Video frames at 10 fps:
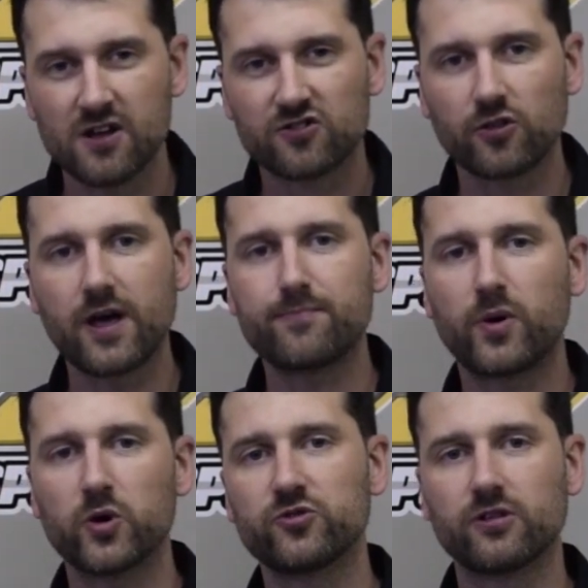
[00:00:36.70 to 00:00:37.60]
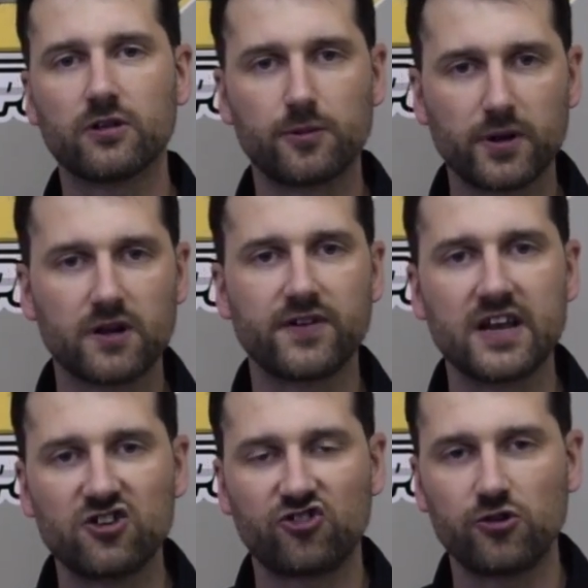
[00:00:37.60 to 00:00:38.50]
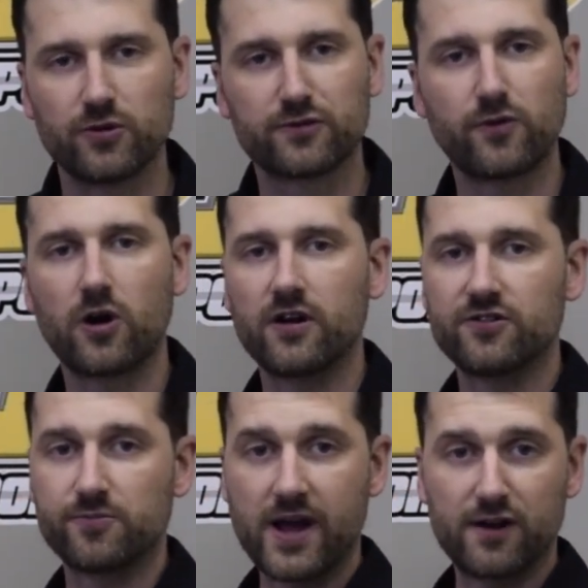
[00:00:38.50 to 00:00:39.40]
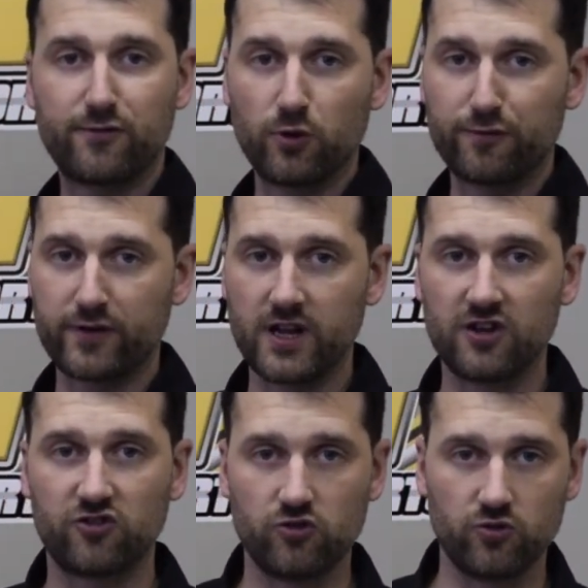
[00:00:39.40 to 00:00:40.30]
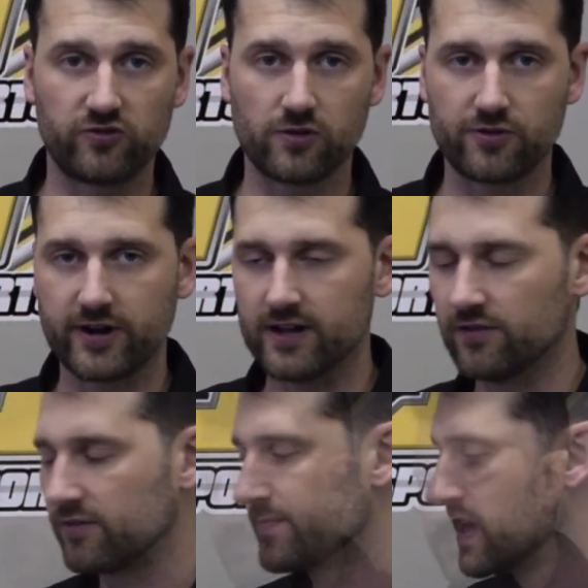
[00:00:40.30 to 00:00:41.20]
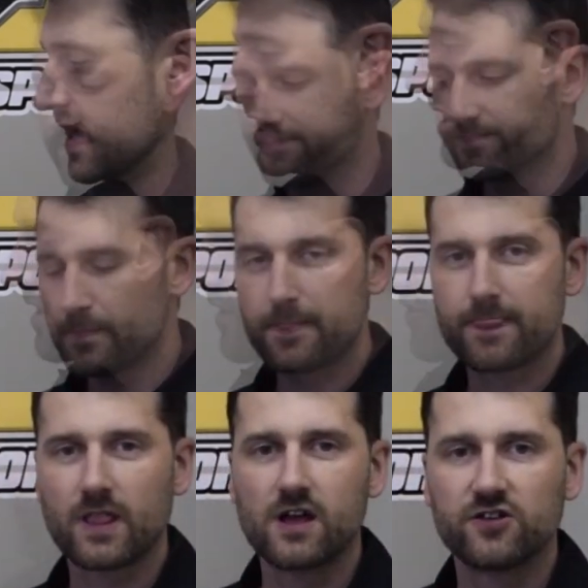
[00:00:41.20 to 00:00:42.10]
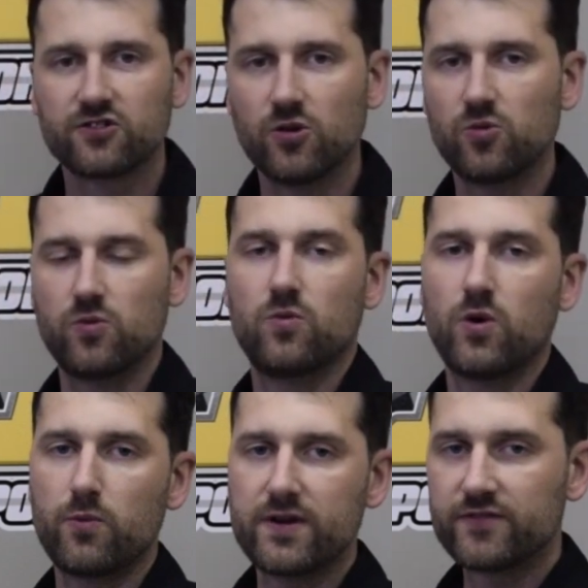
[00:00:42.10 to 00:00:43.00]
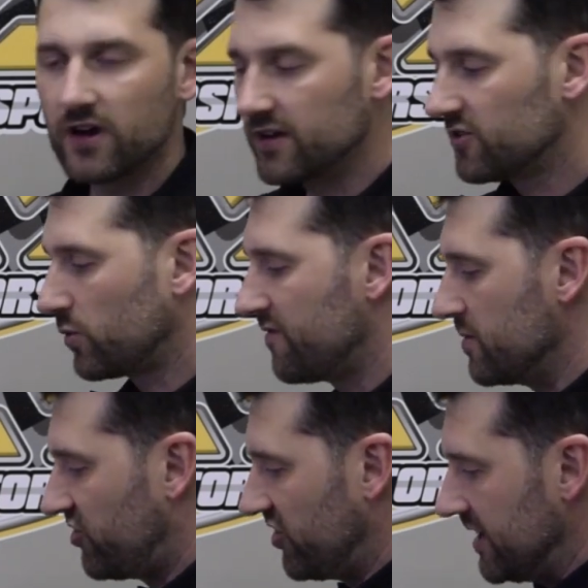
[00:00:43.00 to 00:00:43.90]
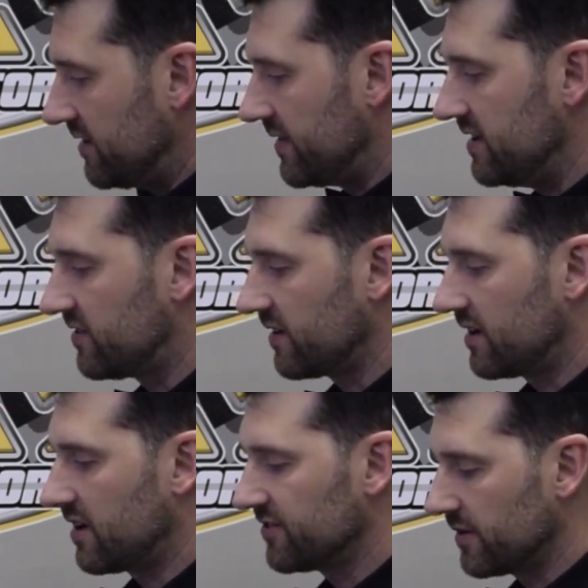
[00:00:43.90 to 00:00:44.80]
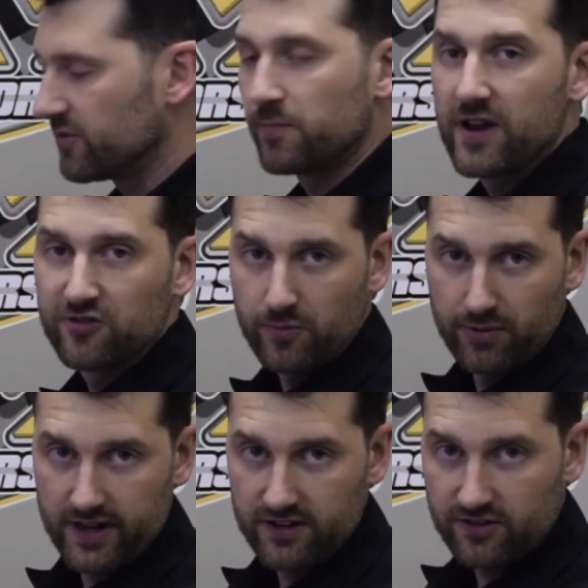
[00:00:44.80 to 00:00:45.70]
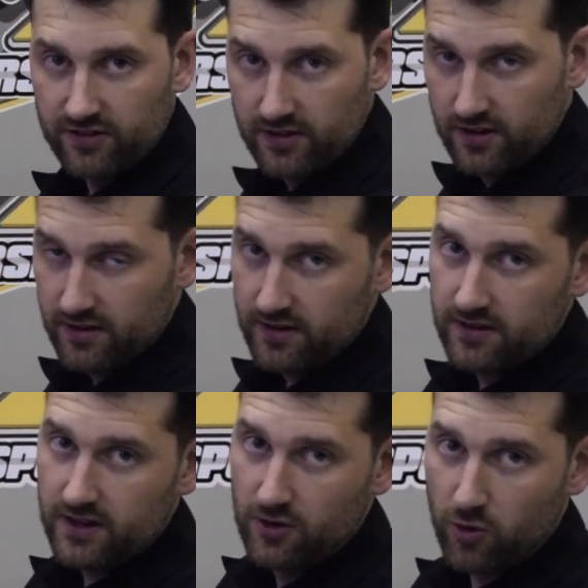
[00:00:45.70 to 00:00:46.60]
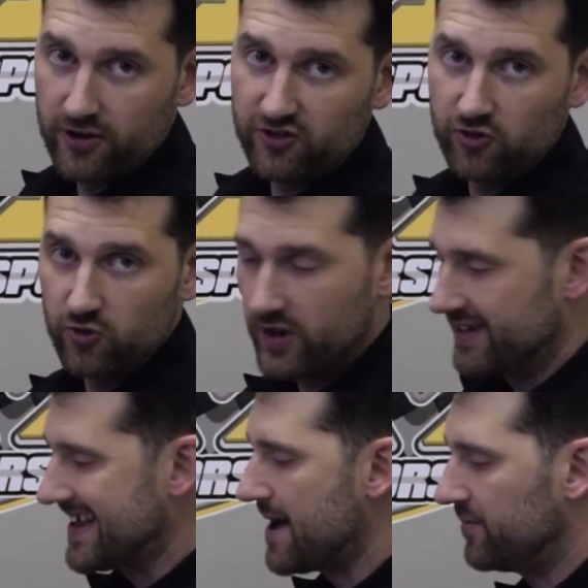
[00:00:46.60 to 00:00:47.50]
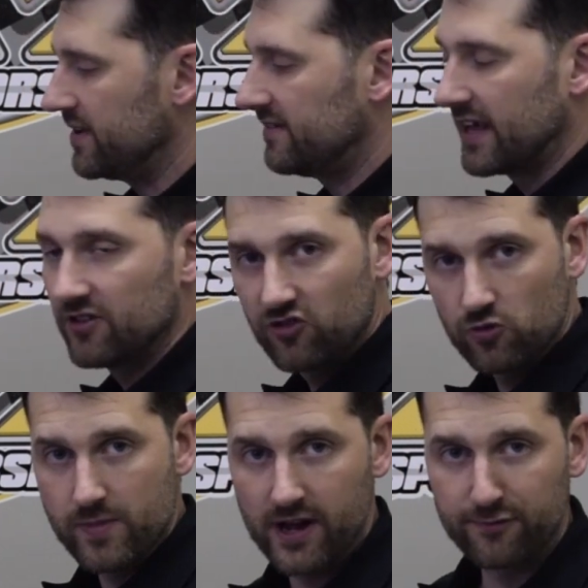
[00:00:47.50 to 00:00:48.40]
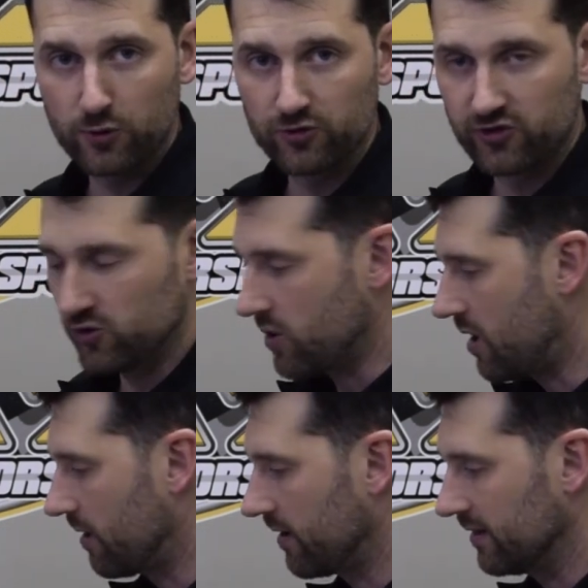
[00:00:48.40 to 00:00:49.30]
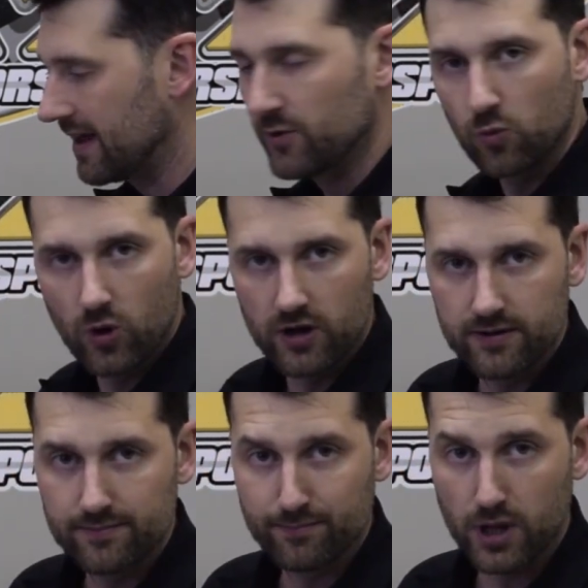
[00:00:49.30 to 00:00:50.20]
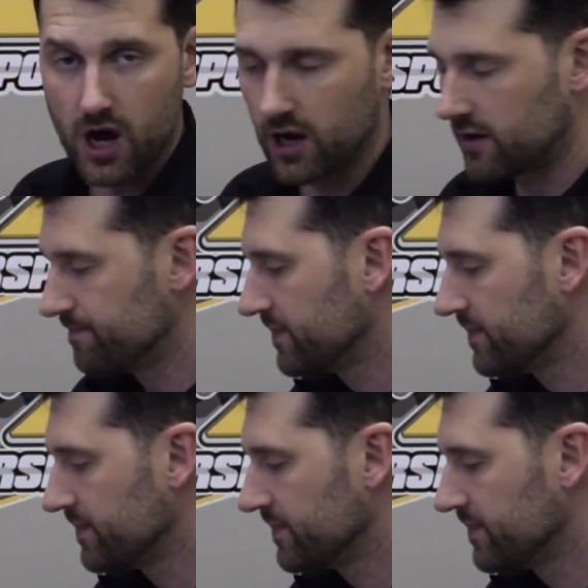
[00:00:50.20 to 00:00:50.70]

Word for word: So that posed a little bit of an issue as far as manifold fitting to cylinder heads. So what we've done is we've machined these custom spacer plates in order to adapt the ten two manifold to our eleven one block.